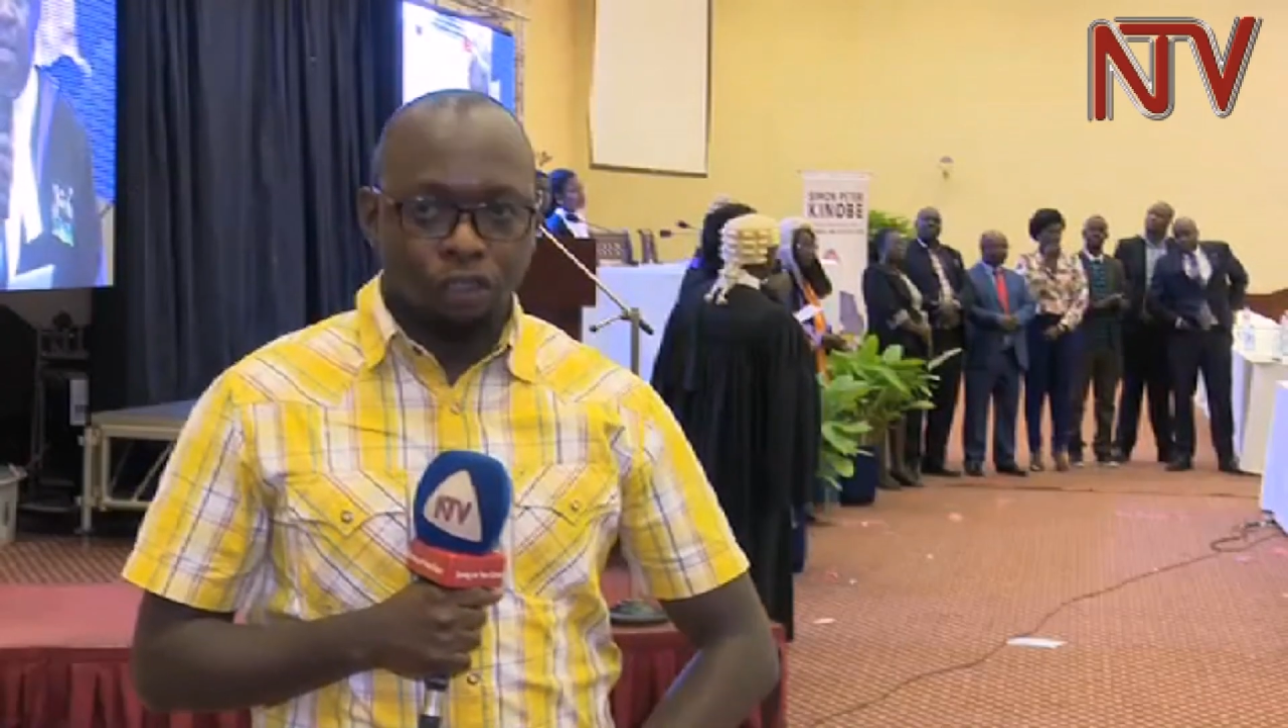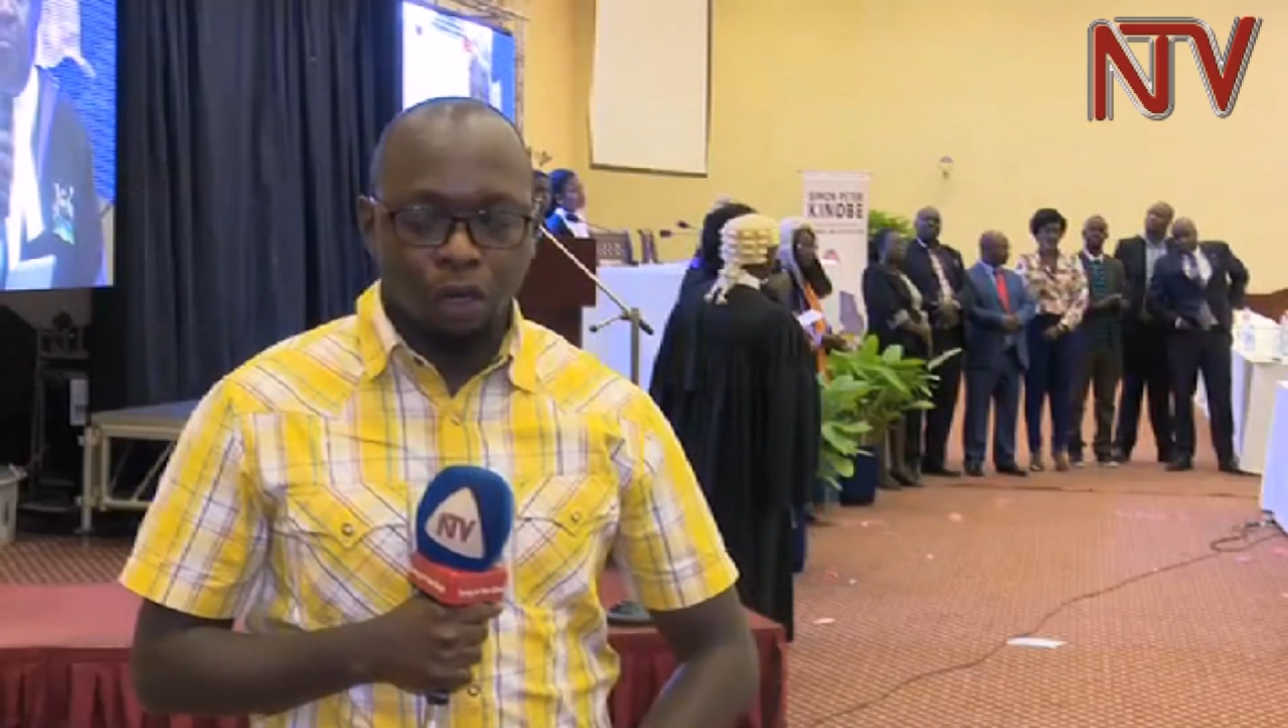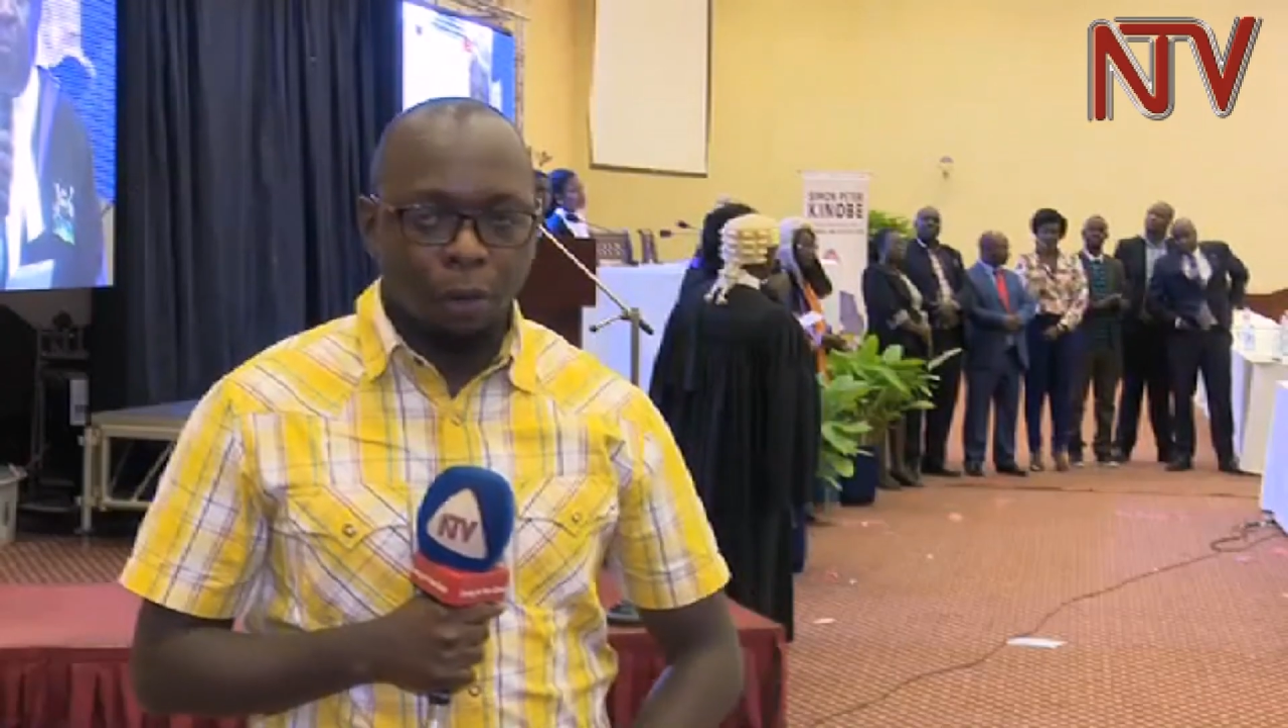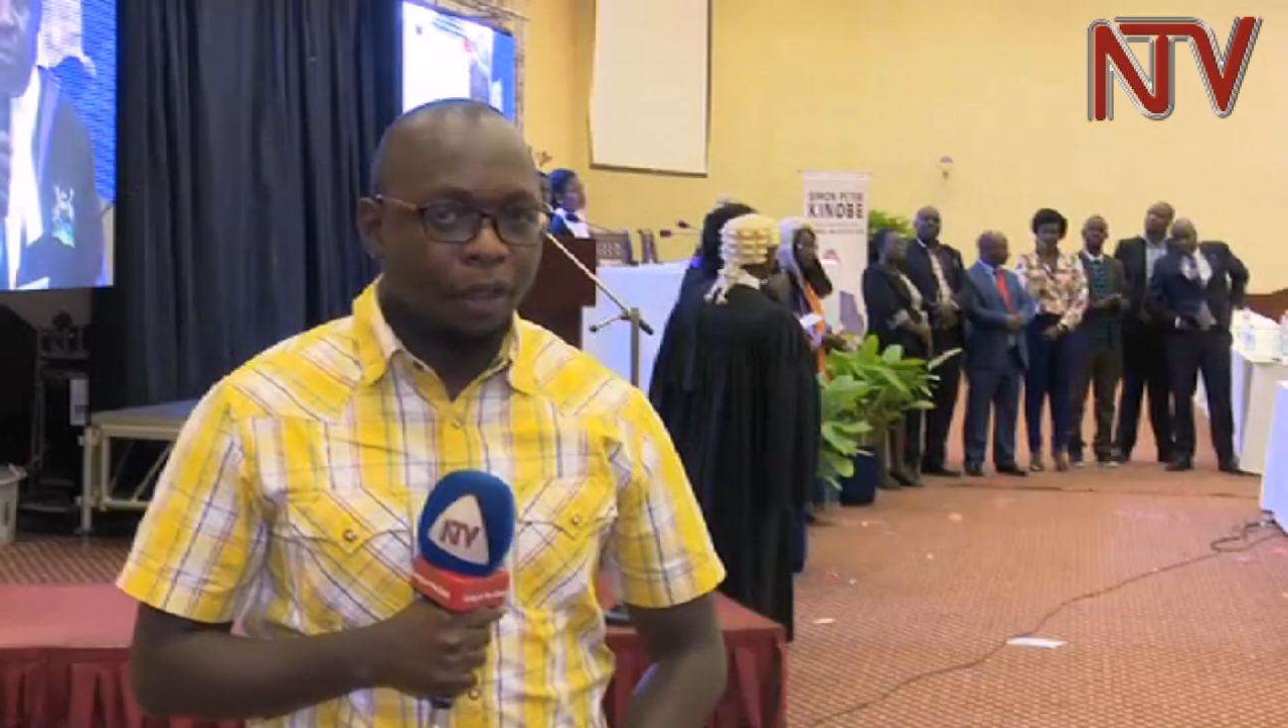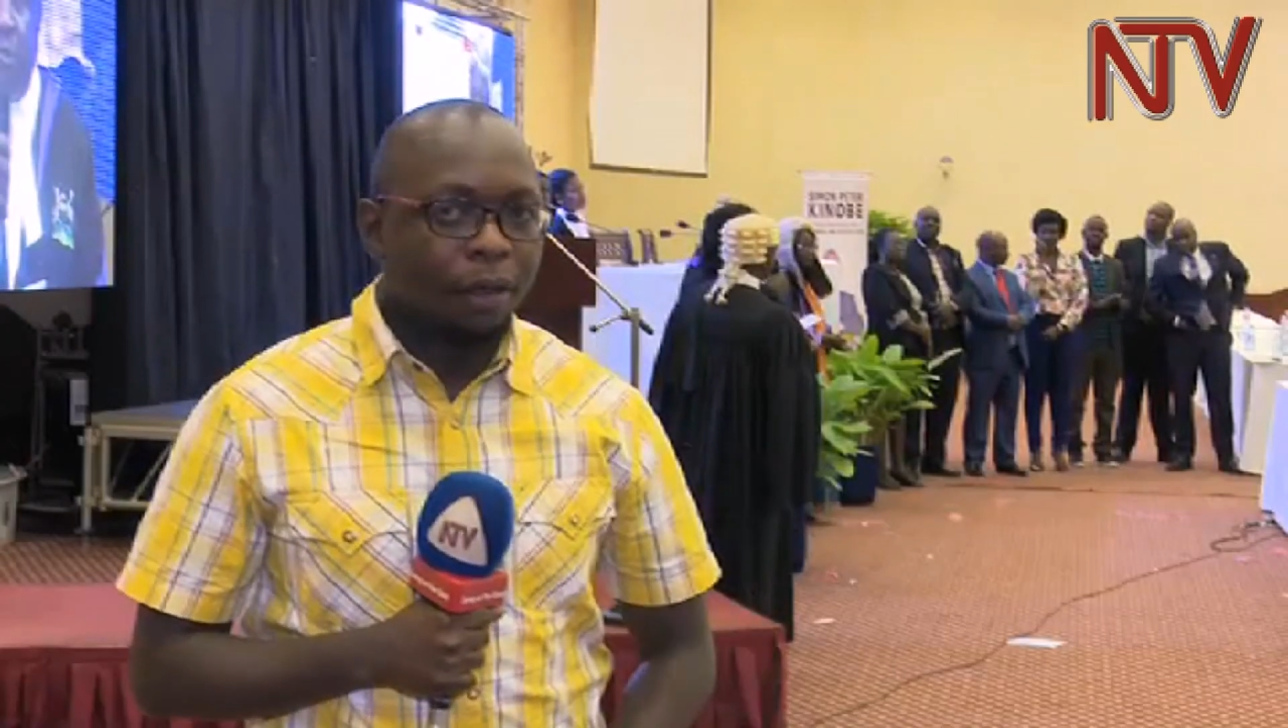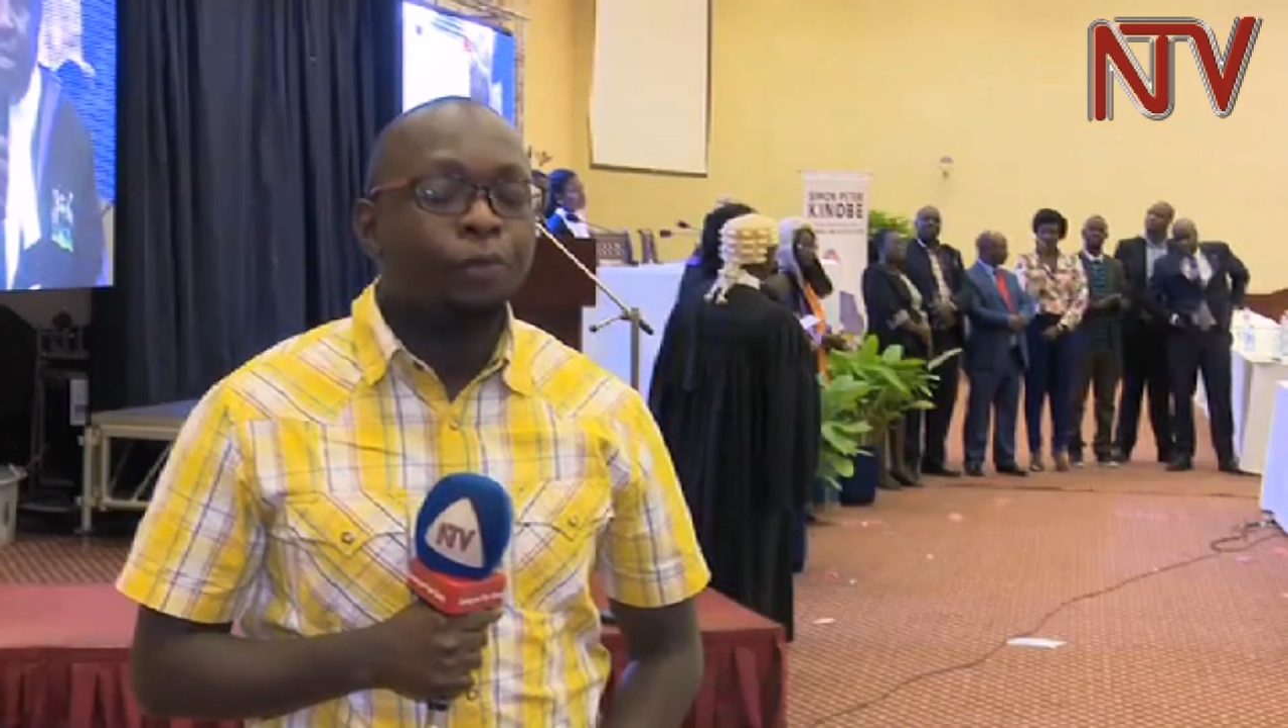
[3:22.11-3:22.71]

Kinobe,